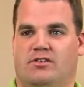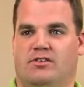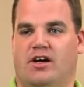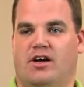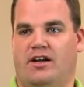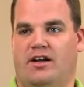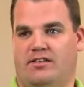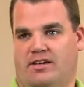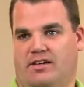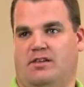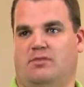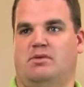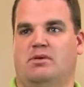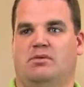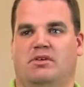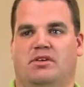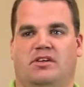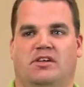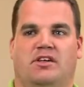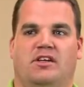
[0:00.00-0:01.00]
contact the
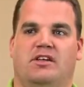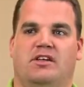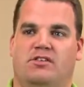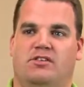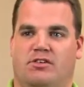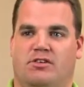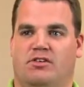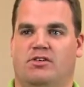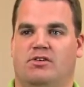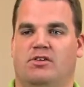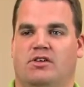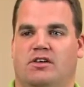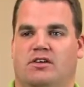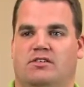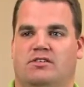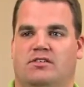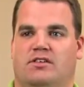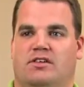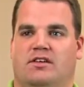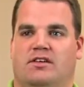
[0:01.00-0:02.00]
people that you need to do
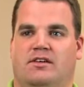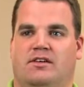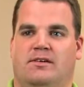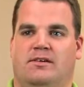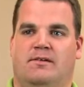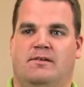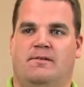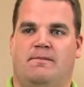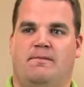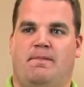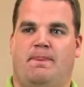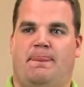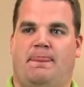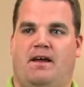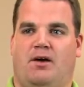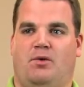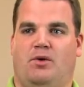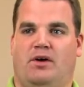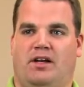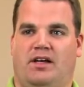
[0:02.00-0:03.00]
this.
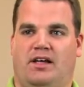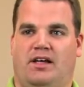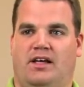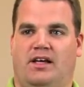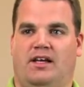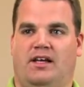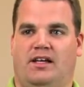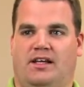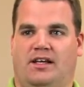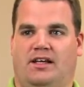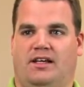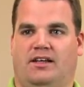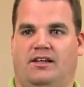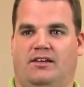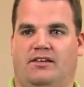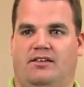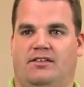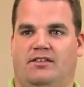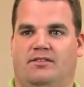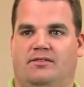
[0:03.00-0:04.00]
I went ahead
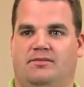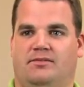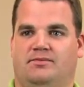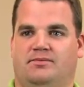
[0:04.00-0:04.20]
and